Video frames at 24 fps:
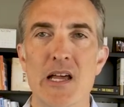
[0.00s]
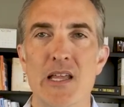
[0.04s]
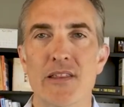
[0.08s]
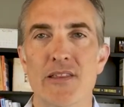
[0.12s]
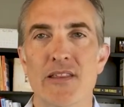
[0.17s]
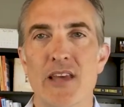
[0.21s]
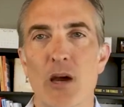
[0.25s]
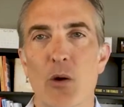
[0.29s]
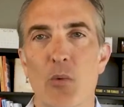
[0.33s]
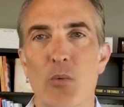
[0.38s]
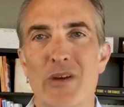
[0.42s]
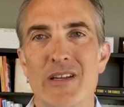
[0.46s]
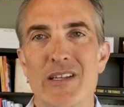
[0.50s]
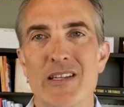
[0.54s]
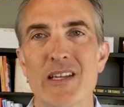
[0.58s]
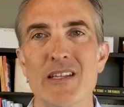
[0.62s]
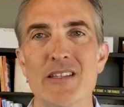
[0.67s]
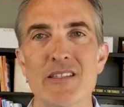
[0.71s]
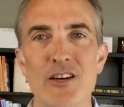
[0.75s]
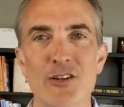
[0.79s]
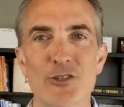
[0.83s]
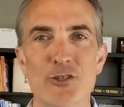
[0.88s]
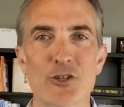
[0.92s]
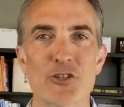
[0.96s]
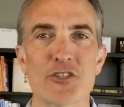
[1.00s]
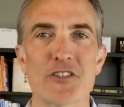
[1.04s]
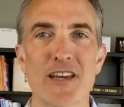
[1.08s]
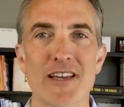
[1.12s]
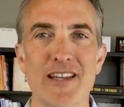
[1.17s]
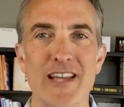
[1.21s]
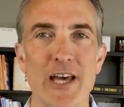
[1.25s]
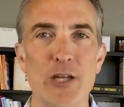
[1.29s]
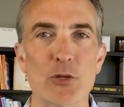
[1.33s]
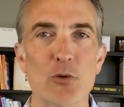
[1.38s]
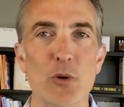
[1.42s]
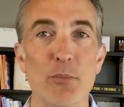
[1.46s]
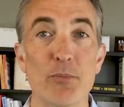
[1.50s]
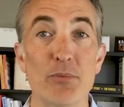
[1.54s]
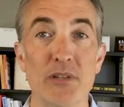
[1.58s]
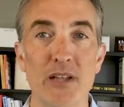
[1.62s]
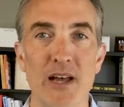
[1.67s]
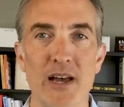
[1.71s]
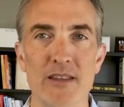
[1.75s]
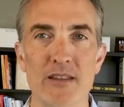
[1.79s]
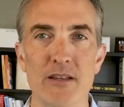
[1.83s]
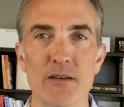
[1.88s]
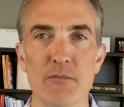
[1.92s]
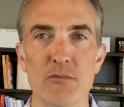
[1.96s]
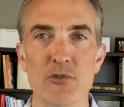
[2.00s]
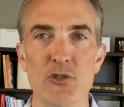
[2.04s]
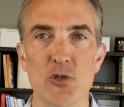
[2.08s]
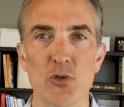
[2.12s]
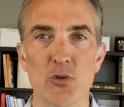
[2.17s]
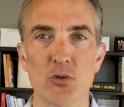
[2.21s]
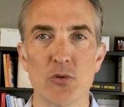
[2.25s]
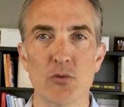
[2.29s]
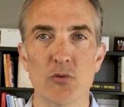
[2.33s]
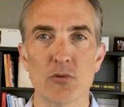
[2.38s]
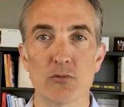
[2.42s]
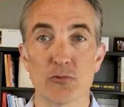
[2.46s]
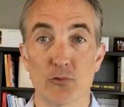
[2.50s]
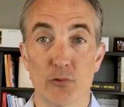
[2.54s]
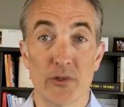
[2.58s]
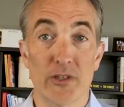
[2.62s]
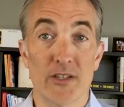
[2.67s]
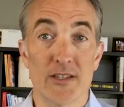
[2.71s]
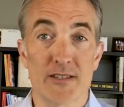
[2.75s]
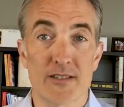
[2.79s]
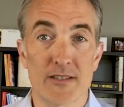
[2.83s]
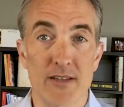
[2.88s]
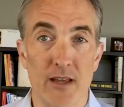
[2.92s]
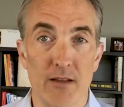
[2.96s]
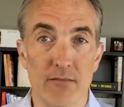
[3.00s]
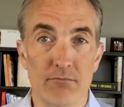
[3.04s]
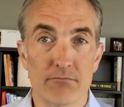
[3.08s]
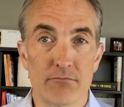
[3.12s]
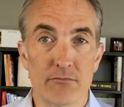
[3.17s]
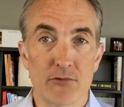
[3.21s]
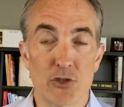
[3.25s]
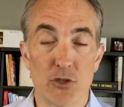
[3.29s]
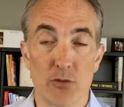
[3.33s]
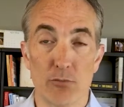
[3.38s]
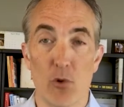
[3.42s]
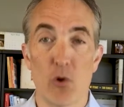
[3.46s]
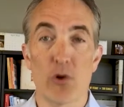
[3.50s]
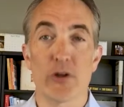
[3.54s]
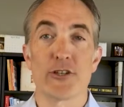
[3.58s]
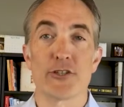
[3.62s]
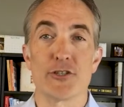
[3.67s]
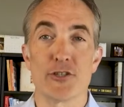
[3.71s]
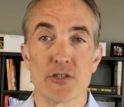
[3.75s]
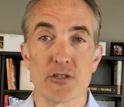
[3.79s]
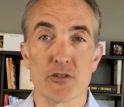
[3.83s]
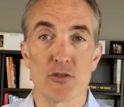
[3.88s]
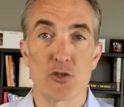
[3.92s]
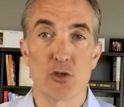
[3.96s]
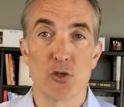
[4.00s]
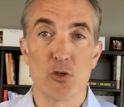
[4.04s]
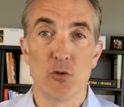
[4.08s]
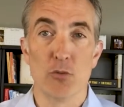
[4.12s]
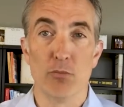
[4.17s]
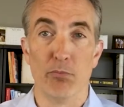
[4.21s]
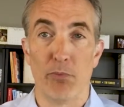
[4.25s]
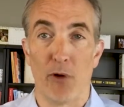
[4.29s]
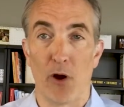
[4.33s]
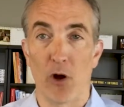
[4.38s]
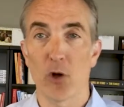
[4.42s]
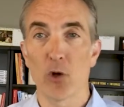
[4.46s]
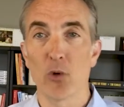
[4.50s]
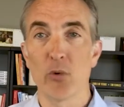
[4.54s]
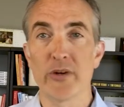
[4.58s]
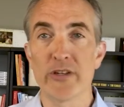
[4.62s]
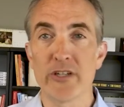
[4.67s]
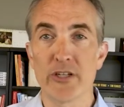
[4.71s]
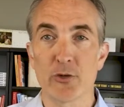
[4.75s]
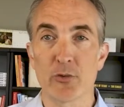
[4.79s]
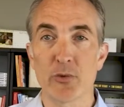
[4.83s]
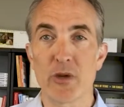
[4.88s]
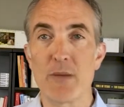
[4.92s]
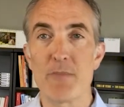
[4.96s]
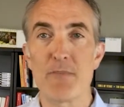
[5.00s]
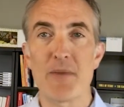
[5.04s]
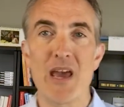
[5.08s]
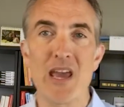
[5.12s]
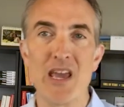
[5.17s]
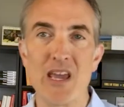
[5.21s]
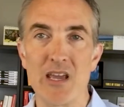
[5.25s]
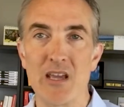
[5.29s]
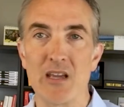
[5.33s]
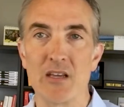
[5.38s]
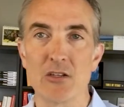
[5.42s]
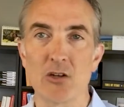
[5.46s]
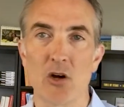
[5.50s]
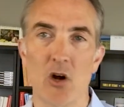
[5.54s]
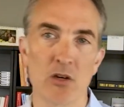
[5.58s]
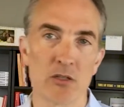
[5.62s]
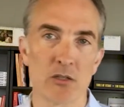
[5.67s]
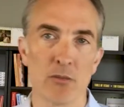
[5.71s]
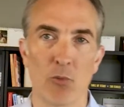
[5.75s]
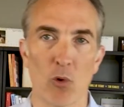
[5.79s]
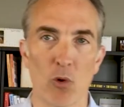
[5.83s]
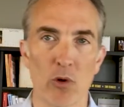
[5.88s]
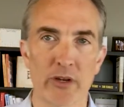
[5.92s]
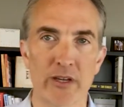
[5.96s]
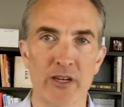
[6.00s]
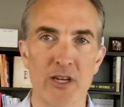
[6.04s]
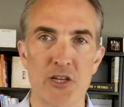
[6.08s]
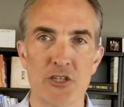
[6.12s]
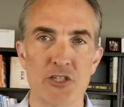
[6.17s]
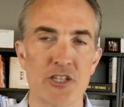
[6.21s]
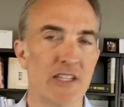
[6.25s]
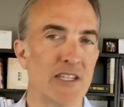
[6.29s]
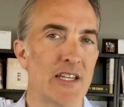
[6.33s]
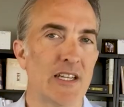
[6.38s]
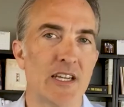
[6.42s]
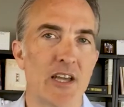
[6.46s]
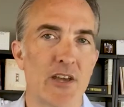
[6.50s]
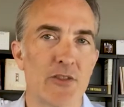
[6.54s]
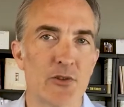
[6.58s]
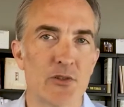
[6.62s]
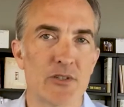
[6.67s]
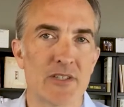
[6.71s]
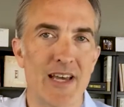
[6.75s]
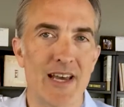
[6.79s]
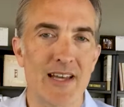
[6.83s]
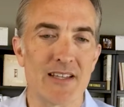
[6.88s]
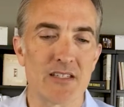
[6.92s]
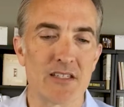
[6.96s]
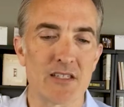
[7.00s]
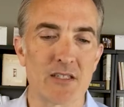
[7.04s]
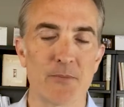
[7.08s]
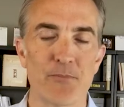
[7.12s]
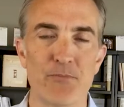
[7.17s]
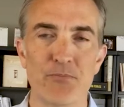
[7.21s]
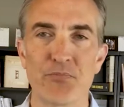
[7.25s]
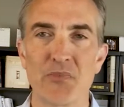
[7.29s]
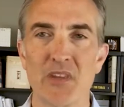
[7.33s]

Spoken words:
that we need to understand how to apply them to real estate, to mortgages, to borrowing and repaying on a mortgage and any other debts.